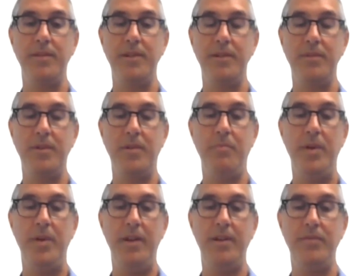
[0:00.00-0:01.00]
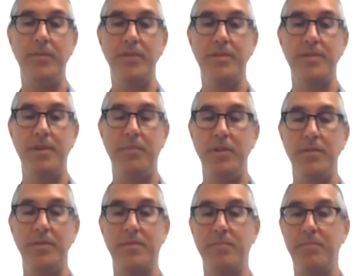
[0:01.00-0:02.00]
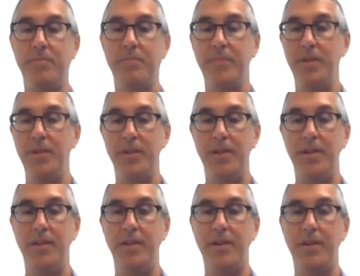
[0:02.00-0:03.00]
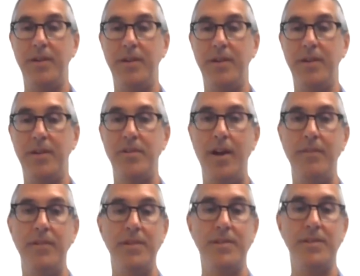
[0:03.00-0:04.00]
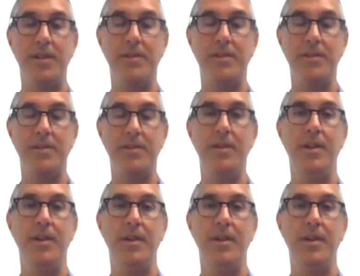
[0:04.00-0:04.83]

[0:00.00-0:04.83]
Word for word: you know competitive with someone you know getting in their car and driving essentially